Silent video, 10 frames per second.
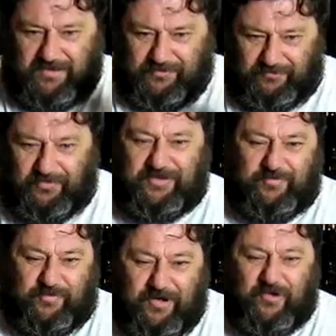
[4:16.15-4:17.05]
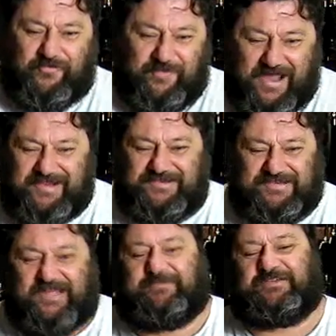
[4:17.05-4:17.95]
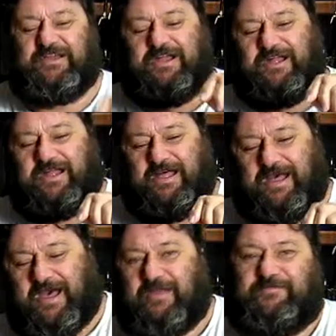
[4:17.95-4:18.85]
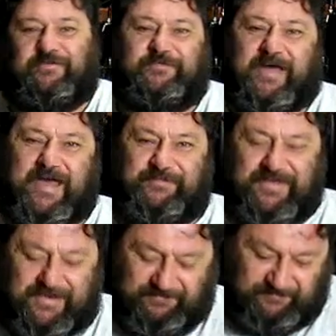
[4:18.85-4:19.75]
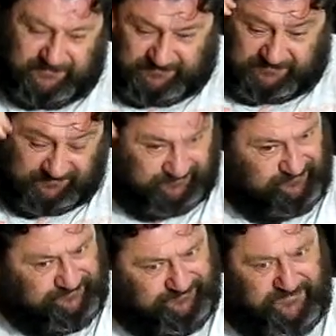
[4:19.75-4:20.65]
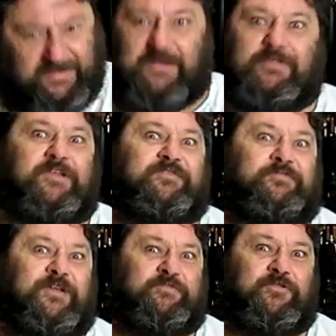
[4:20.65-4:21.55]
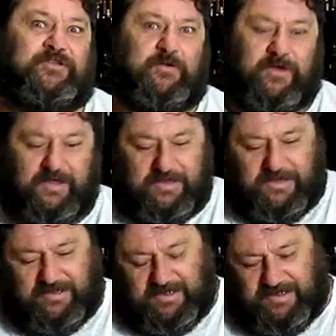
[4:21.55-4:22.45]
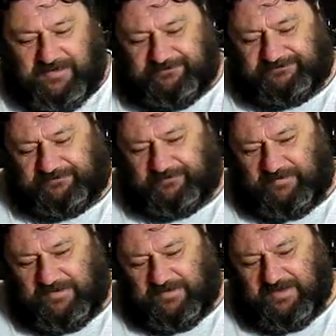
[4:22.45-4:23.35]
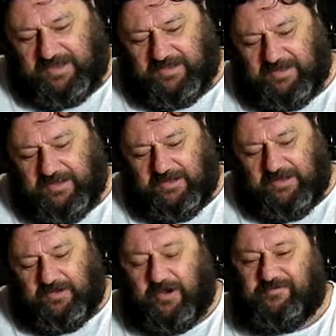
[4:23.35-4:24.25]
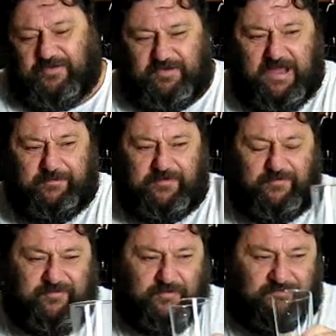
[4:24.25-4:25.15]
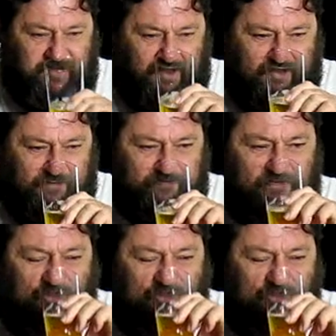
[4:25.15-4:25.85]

really well made attempt at a very bad beer. Let's put it that way. I'm very happy with the outcome.